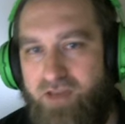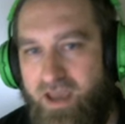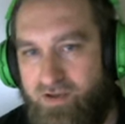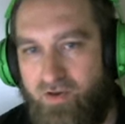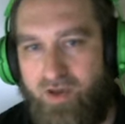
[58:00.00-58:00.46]

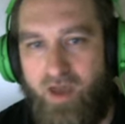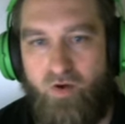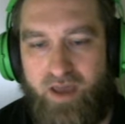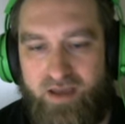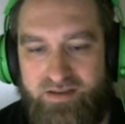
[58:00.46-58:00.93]
he 2K,
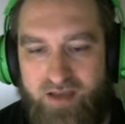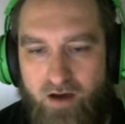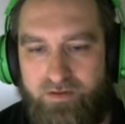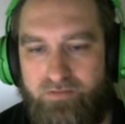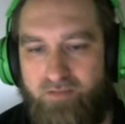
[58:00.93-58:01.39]
1Ks
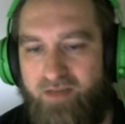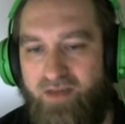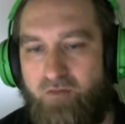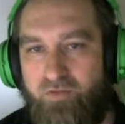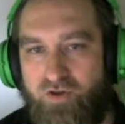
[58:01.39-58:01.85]
out, and
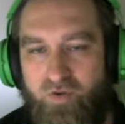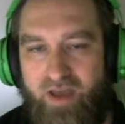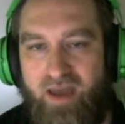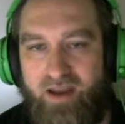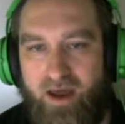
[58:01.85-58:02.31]
now I'm going to swing
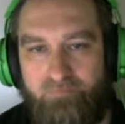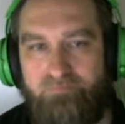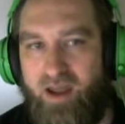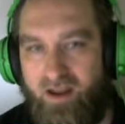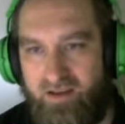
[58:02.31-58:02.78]
8 at him,
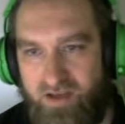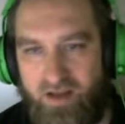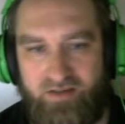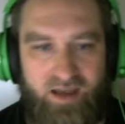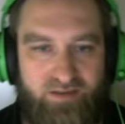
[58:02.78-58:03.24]
and he's
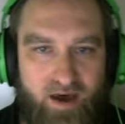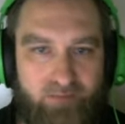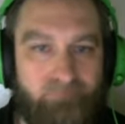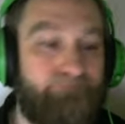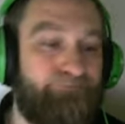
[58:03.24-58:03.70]
going to take
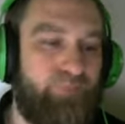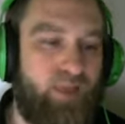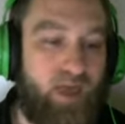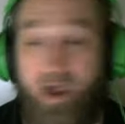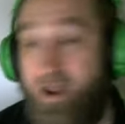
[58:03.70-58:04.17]
that.
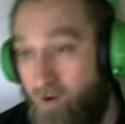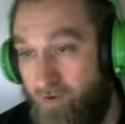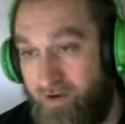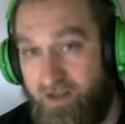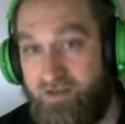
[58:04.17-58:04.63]
And I know
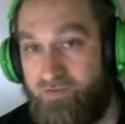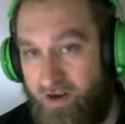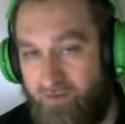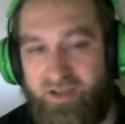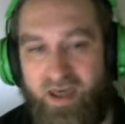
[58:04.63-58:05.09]
what it is, right?
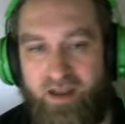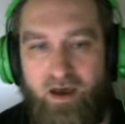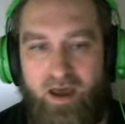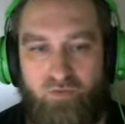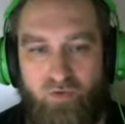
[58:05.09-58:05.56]
It was that
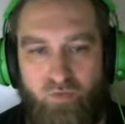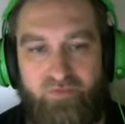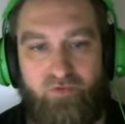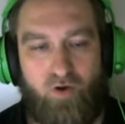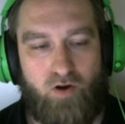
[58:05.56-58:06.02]
uh, Edward
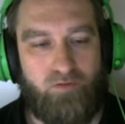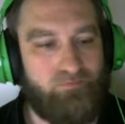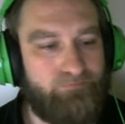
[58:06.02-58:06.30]
Weevil card.